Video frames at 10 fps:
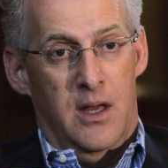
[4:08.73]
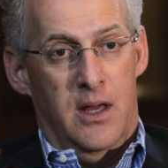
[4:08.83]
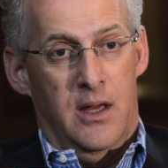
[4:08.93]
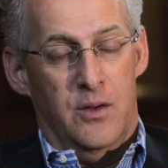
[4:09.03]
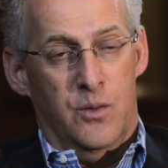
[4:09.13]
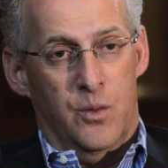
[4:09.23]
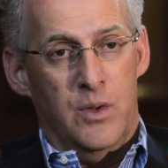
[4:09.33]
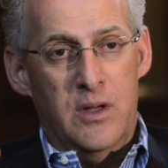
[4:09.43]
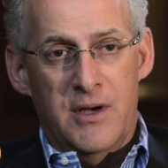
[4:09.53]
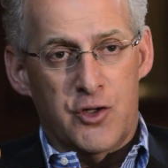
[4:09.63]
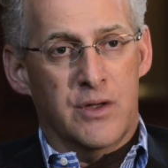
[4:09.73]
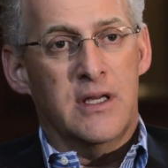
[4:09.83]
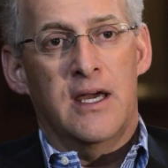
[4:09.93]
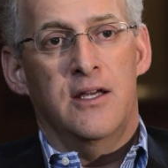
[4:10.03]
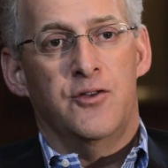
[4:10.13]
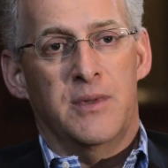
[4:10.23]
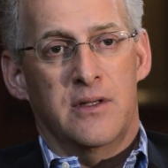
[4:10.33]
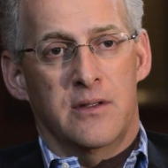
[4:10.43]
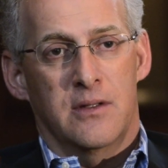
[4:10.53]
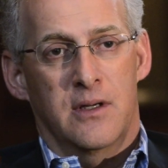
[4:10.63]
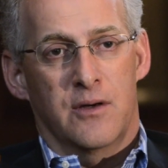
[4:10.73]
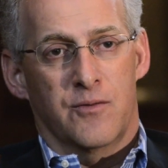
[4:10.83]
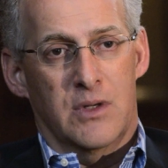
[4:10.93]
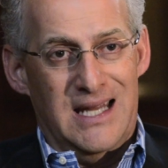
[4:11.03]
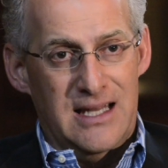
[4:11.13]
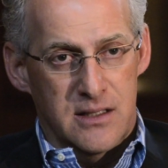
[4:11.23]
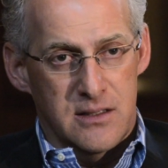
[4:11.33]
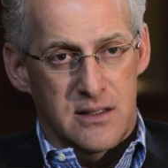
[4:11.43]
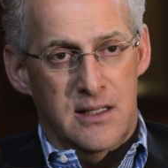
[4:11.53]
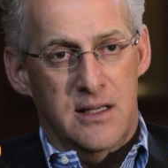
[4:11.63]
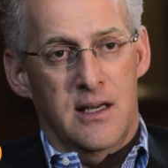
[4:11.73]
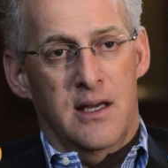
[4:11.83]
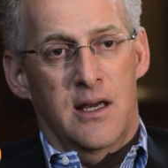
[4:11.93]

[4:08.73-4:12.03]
And we measure engagement uh, relentlessly.